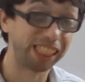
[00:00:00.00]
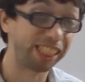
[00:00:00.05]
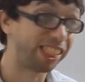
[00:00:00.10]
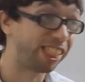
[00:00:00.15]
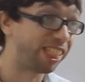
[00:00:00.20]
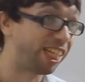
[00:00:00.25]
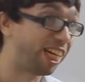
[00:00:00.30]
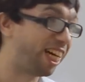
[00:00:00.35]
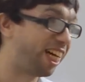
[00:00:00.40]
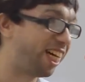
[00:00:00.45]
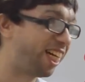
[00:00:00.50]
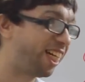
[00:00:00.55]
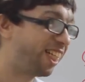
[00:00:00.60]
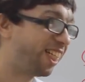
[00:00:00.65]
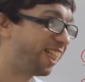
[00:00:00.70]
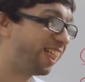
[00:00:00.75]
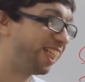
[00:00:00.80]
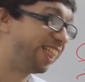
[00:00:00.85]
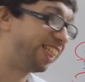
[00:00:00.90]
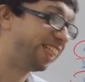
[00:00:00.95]
And
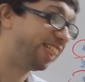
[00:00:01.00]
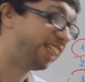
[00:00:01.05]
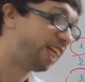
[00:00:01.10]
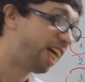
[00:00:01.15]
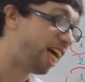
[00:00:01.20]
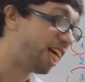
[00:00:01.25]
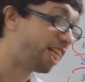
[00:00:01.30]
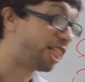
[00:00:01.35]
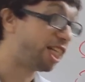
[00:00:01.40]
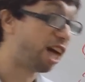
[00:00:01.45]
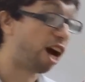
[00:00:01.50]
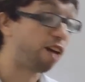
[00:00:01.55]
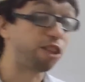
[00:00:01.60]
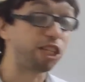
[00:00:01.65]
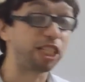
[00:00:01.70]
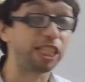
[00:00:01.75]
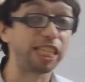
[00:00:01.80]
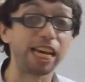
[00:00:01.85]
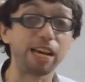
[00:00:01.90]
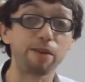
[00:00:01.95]
it's
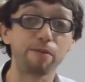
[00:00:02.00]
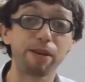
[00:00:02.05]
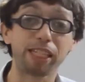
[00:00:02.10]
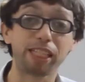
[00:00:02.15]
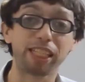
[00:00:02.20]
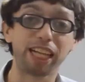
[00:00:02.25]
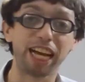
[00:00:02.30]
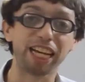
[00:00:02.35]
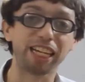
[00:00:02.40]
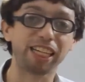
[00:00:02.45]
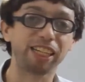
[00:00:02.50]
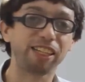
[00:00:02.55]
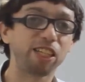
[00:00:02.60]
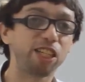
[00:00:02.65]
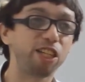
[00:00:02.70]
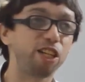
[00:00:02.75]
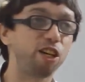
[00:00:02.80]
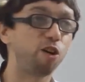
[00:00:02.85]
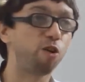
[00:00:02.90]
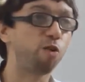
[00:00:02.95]
not the same as like,
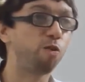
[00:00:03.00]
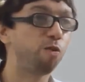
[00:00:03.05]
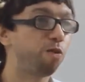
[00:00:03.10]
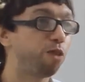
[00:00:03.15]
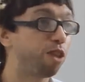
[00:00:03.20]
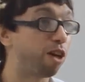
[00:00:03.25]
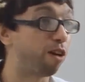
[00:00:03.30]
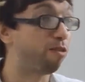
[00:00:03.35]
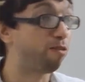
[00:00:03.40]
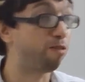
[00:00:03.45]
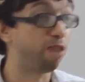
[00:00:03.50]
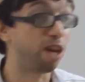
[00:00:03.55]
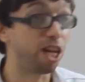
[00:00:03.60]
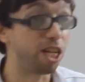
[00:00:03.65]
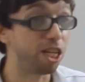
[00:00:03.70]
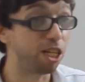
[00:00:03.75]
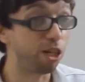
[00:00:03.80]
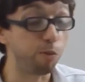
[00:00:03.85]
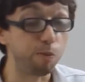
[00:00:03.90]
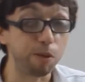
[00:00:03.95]
you know, they're
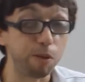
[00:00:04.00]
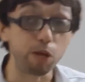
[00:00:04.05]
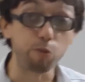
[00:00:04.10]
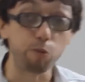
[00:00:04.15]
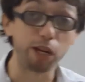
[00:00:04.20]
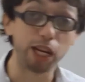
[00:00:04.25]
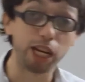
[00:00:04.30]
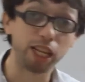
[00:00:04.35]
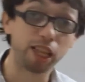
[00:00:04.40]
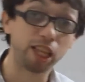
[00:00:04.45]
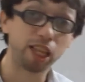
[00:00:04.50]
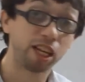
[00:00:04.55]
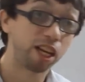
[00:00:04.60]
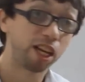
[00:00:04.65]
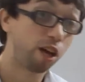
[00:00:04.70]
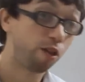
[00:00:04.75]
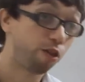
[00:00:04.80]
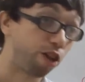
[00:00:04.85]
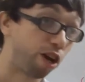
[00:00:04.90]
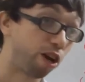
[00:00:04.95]
fun to be with,
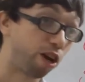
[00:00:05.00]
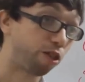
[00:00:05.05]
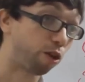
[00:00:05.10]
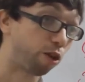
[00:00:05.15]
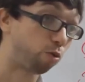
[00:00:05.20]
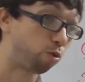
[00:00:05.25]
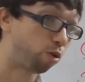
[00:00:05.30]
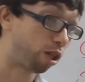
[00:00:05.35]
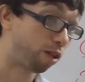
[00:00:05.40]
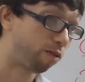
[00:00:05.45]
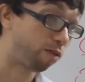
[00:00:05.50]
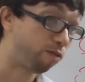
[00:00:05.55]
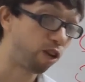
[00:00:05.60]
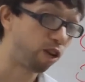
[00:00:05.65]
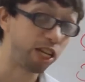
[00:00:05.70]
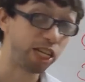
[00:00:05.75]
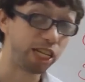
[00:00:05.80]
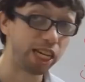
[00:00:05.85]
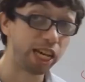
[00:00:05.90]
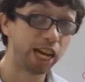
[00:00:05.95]
they're really
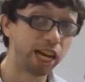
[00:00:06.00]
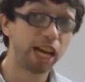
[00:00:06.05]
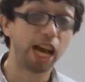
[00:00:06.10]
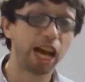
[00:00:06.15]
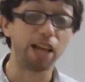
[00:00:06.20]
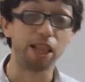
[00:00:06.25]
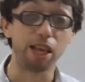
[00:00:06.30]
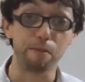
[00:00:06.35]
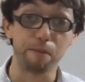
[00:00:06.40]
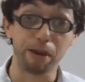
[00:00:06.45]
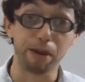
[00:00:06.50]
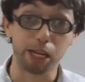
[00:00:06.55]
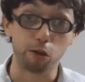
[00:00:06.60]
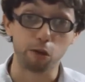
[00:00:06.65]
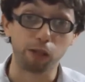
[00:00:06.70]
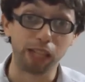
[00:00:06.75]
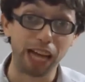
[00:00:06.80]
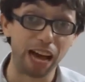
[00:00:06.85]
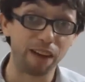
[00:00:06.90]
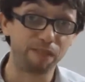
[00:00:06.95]
funny, and they
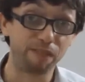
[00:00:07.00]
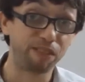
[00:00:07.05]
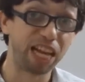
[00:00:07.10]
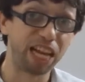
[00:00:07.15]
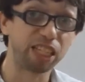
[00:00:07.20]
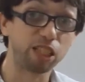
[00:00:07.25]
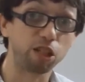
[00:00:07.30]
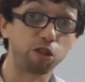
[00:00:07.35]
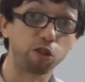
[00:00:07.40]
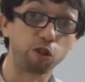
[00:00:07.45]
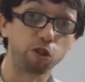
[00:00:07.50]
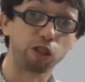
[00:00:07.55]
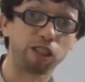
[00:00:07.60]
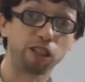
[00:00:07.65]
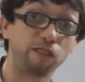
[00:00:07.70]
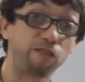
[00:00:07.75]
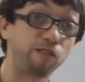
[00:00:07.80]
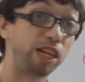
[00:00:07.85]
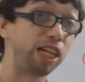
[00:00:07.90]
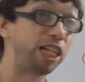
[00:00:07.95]
make you laugh. That's a
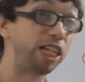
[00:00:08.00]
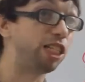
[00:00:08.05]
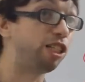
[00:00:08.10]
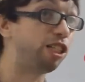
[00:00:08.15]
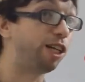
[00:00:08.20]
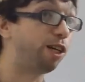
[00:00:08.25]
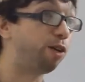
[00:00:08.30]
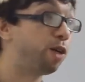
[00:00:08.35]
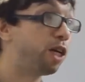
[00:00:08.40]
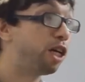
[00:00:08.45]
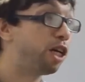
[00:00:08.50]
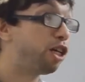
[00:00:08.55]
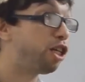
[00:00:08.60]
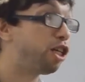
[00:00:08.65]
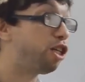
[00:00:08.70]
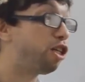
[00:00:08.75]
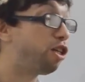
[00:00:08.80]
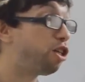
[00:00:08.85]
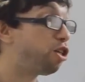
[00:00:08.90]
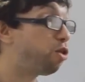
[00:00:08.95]
little different. So
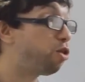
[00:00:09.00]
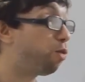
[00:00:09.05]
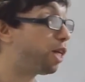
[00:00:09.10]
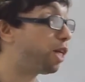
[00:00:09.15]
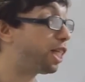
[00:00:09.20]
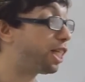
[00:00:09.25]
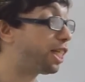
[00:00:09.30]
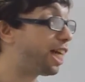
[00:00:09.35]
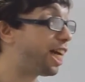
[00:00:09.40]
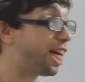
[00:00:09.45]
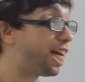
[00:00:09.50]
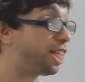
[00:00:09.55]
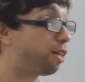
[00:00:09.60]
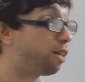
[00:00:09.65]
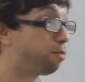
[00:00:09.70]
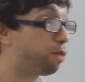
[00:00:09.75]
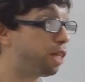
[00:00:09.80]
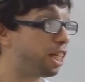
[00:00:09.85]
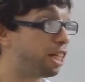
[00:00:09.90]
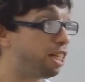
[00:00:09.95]
you want to say
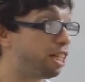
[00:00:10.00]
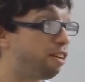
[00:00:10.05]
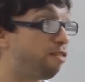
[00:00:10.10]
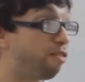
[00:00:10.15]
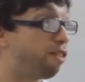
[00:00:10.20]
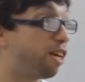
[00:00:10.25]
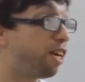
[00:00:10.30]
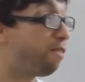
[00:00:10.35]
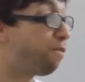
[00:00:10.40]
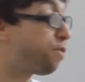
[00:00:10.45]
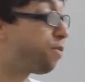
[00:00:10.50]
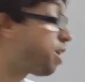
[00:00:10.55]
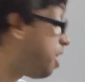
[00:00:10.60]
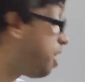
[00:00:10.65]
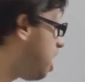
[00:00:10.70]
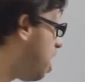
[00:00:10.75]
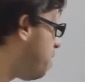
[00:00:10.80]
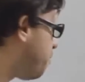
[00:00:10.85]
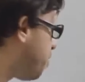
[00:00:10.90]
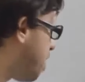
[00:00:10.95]
something different.
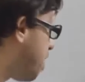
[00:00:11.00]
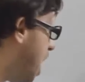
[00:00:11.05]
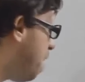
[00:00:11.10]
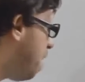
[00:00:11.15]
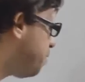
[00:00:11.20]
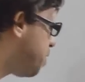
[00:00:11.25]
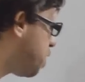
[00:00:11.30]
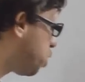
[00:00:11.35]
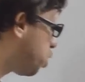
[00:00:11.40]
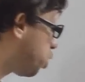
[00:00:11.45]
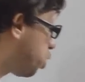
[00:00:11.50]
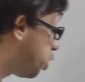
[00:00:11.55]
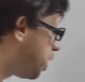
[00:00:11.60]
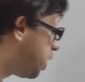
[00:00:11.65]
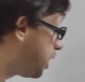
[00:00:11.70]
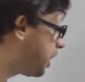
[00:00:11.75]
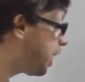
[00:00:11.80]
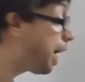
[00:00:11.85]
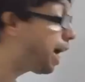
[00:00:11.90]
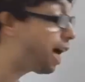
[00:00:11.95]
If you're having a
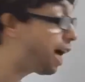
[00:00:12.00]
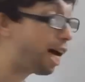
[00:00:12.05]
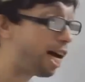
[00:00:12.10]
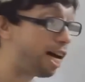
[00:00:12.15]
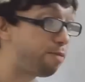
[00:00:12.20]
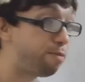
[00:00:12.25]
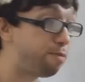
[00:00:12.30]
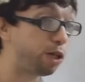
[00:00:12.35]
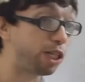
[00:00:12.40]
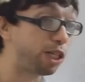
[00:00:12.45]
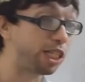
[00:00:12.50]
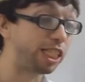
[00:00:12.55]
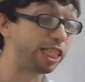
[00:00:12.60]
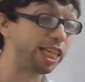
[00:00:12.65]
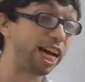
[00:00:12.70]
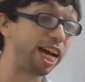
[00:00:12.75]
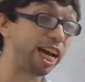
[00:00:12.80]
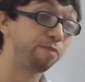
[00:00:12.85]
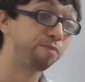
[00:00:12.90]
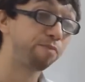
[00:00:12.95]
good time, you could
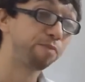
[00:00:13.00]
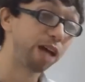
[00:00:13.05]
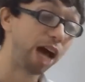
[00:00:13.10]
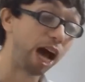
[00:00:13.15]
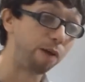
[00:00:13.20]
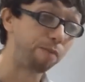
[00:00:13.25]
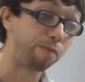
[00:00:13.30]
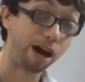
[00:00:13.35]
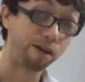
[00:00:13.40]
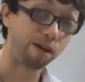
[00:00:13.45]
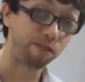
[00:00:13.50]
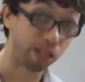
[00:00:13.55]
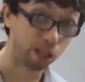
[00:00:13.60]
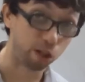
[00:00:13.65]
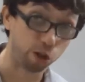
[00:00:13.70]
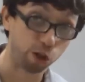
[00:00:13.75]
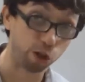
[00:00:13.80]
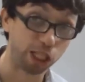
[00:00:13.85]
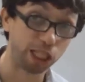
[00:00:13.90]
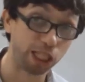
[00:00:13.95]
say, I'm
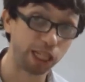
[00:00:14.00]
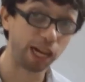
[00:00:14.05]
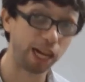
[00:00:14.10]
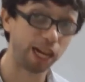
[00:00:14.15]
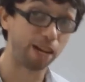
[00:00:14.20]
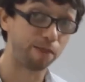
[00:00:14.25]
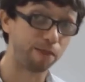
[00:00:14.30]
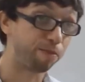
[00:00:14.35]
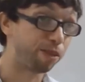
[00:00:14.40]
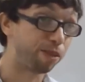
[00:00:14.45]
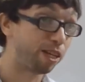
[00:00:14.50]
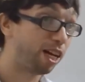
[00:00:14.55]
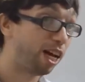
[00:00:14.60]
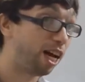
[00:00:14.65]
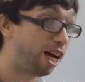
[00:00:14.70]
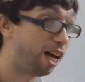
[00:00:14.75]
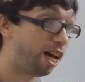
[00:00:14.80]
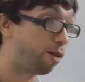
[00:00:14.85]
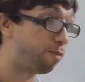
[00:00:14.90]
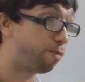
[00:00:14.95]
having a good time.
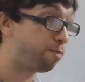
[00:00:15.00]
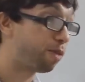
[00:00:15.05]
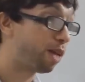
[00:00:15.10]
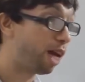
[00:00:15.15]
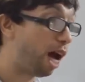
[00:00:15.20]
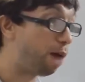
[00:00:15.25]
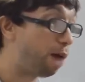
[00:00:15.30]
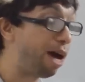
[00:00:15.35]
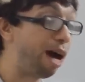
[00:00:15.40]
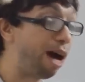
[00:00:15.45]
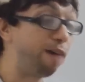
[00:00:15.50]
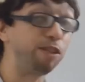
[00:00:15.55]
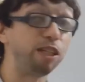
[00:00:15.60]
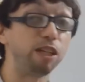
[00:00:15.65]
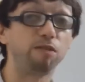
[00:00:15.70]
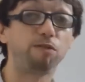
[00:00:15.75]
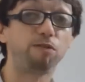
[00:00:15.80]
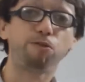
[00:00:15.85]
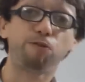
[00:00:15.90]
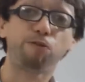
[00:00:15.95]
I'm
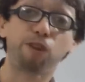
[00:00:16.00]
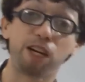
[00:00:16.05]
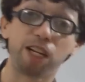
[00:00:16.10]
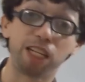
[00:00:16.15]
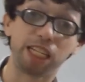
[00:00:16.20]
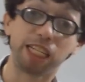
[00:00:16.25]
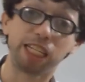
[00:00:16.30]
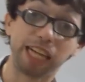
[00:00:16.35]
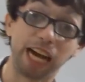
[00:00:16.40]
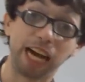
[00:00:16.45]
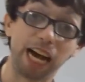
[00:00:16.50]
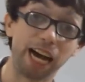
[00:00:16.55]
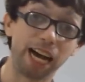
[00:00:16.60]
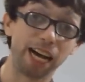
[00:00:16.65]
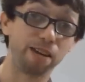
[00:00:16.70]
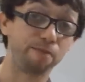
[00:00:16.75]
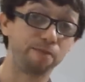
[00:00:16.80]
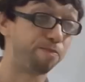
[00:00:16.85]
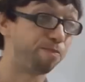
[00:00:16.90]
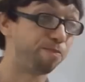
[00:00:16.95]
having a fun
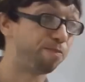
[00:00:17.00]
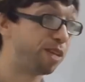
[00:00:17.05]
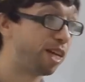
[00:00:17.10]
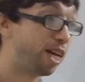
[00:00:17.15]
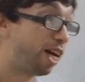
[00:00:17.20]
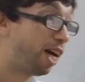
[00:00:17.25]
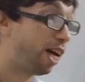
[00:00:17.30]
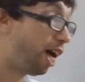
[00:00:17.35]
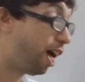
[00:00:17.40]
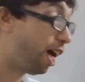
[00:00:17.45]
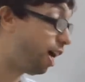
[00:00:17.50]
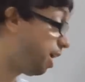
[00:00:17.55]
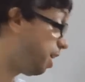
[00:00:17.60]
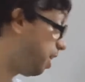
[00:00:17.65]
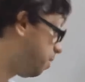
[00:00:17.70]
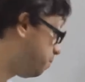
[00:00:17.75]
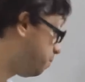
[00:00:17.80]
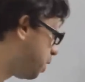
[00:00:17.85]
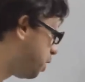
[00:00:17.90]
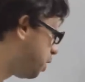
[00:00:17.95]

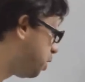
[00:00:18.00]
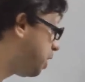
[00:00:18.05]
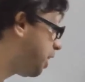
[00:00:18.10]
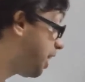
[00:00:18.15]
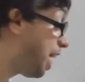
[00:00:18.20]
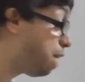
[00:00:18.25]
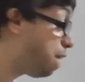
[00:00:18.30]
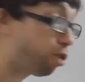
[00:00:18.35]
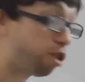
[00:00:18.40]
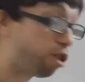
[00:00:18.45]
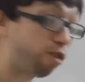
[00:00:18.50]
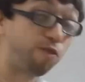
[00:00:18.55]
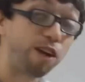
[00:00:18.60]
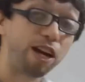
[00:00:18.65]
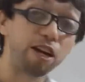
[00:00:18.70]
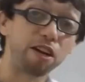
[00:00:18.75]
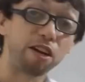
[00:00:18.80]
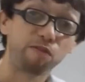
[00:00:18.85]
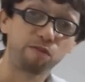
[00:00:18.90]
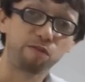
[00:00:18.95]
time. Today was
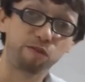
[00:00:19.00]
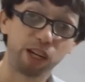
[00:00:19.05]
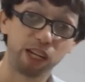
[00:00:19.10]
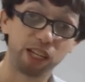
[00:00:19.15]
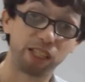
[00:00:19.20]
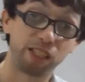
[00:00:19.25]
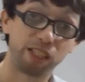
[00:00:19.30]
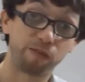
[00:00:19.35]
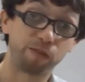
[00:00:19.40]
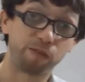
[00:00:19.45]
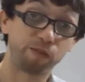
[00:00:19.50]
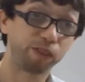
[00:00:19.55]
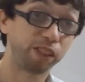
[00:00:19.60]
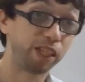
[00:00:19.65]
very fun.